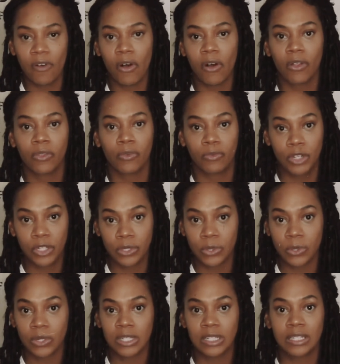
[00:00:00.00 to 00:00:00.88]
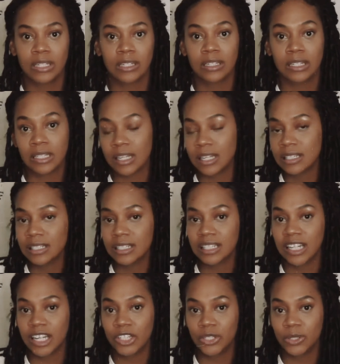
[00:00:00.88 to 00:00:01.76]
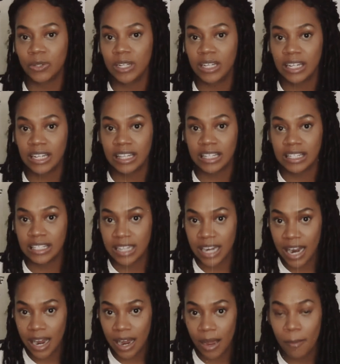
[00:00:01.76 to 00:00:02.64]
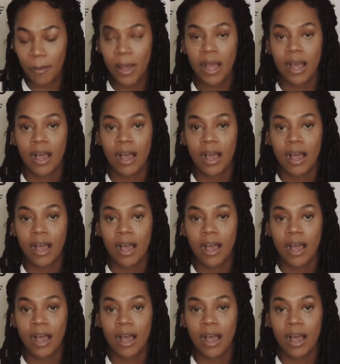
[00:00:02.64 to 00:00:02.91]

all the resources and necessities that you need in this time.